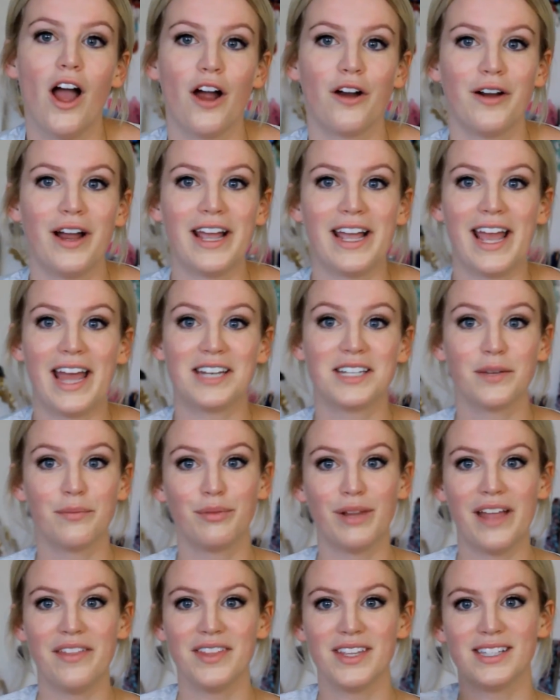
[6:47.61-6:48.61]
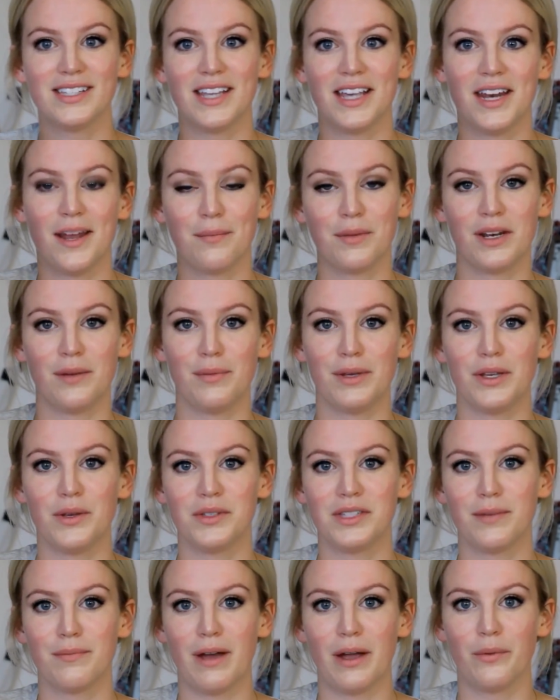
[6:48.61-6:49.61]
Alright, and to blend this in, I'm going to be
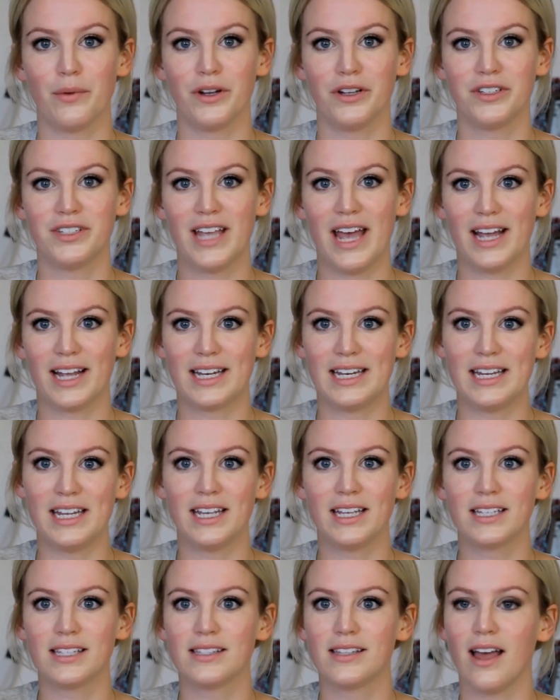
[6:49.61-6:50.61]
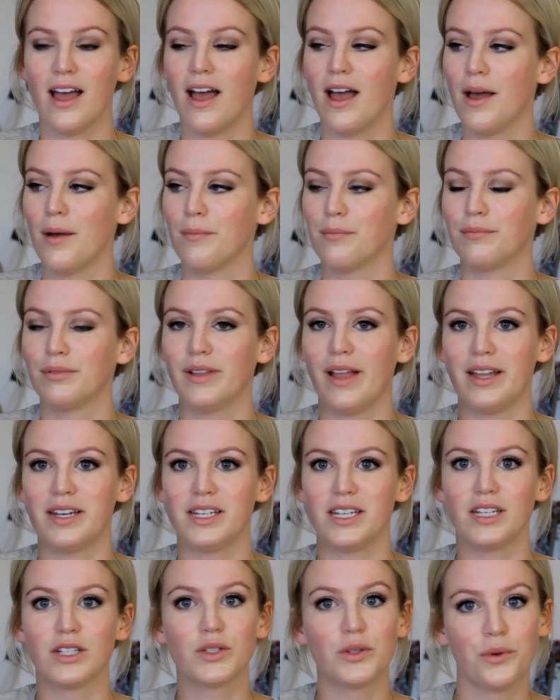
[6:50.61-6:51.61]
using my Real Techniques
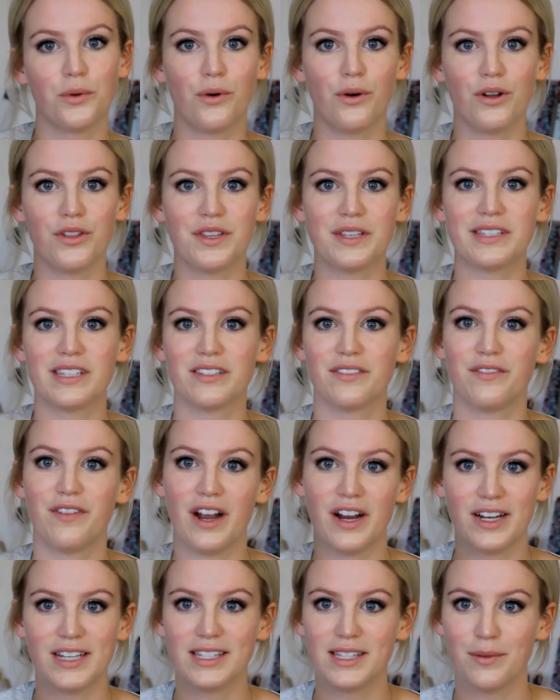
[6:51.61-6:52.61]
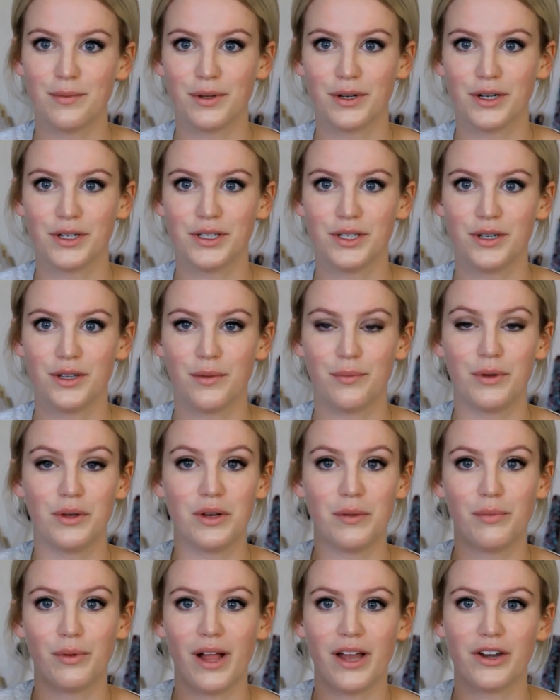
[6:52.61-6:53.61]
blending tool. This is very similar to the
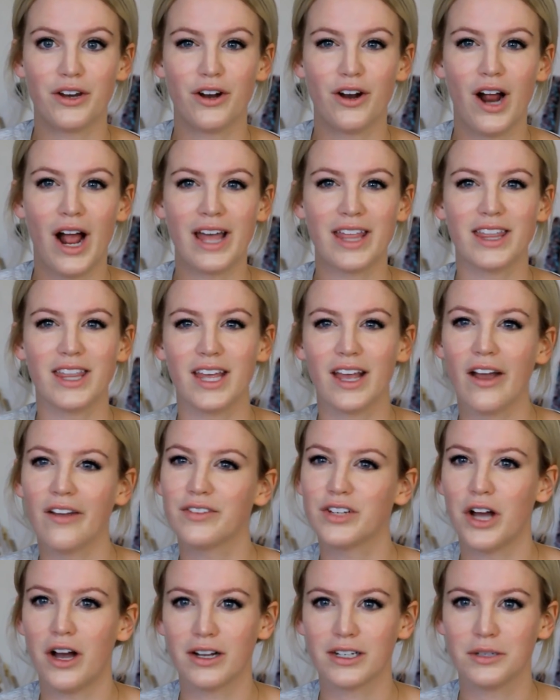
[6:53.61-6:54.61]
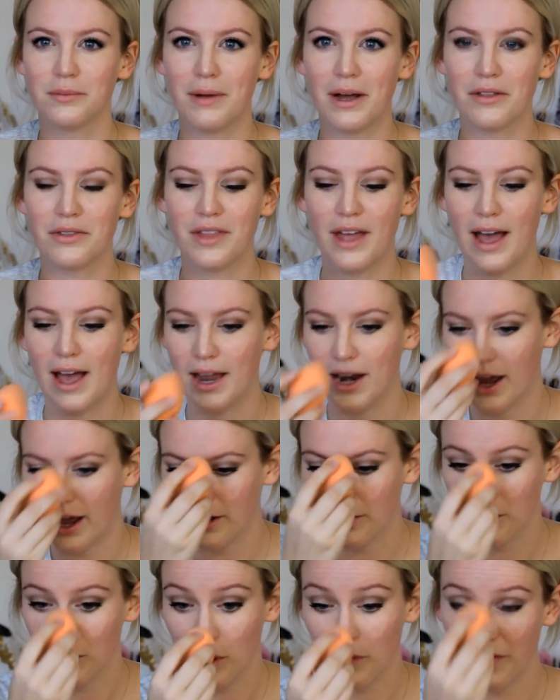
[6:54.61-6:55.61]
Beauty Blender. I think I've talked about that.
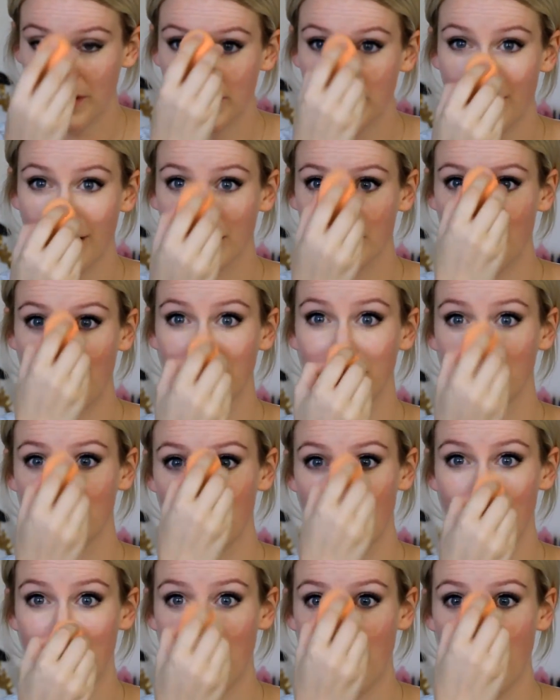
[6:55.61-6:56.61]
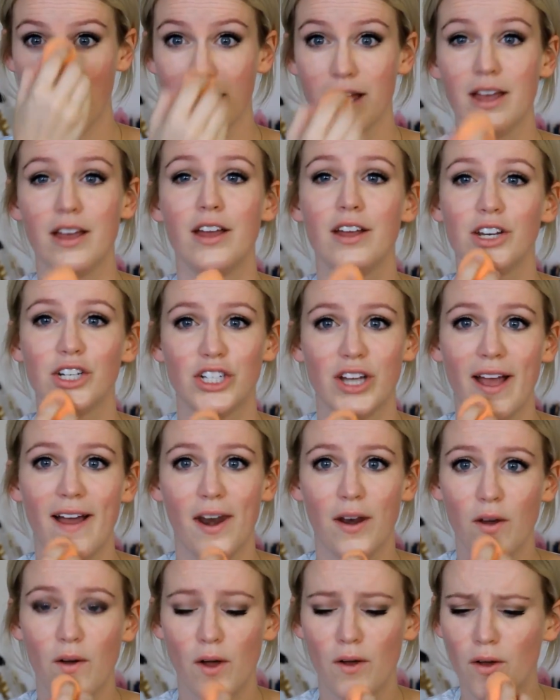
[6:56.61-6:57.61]
I don't know if I talked about this on my
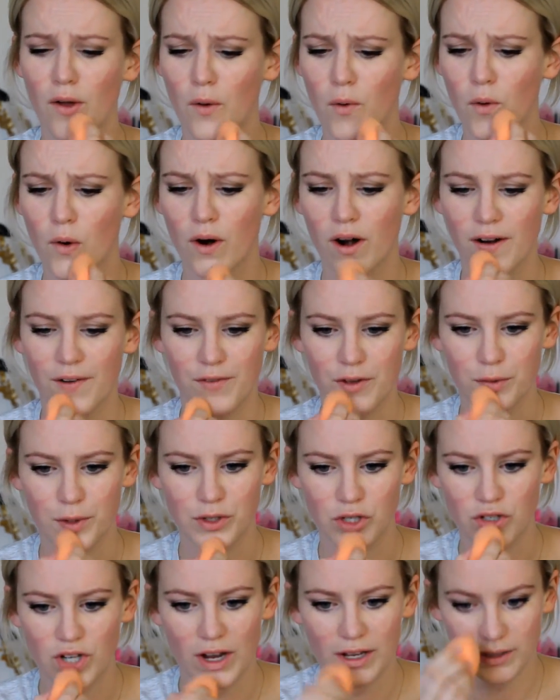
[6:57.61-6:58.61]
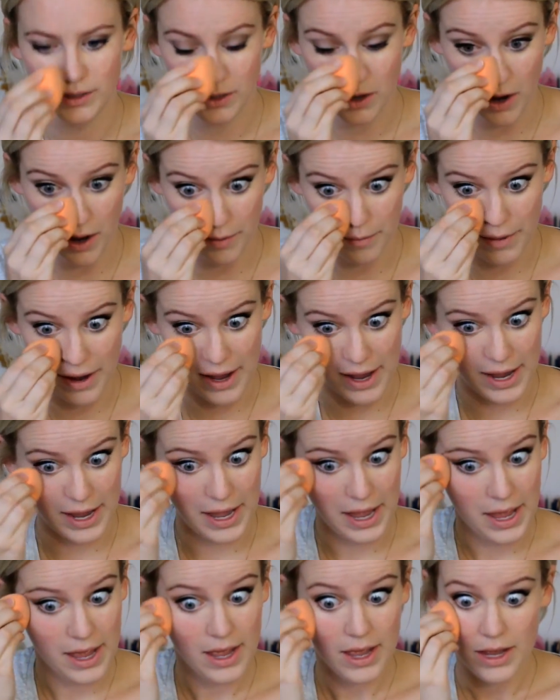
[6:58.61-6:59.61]
channel or if it was just on
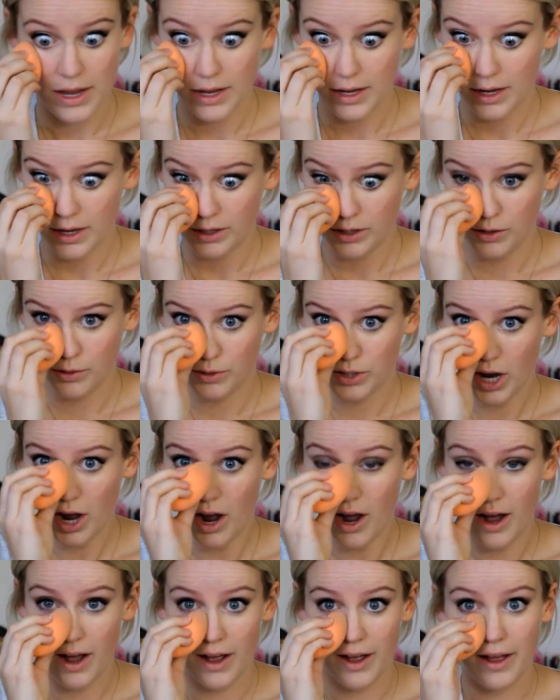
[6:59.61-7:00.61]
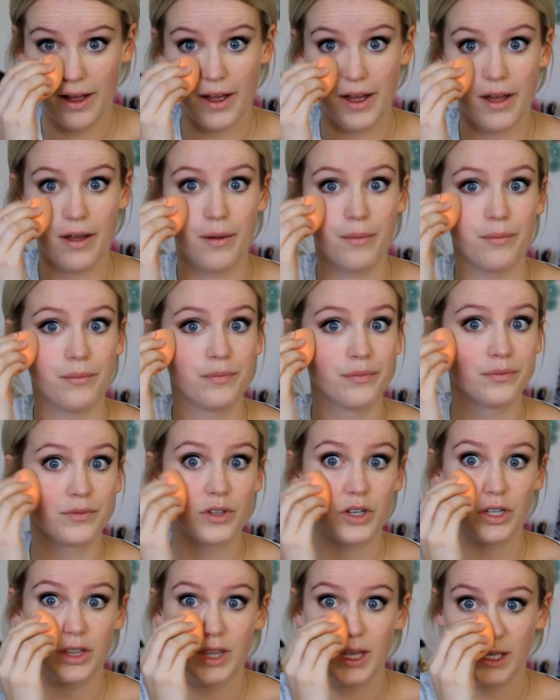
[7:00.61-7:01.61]
my Utah,
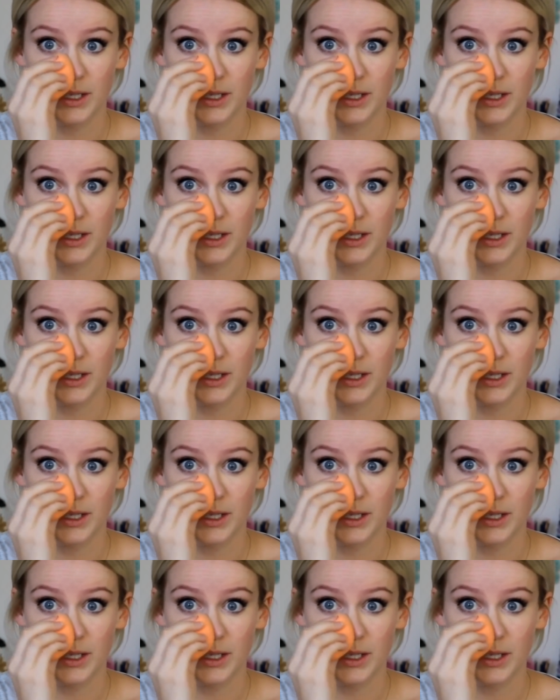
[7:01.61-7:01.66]
Good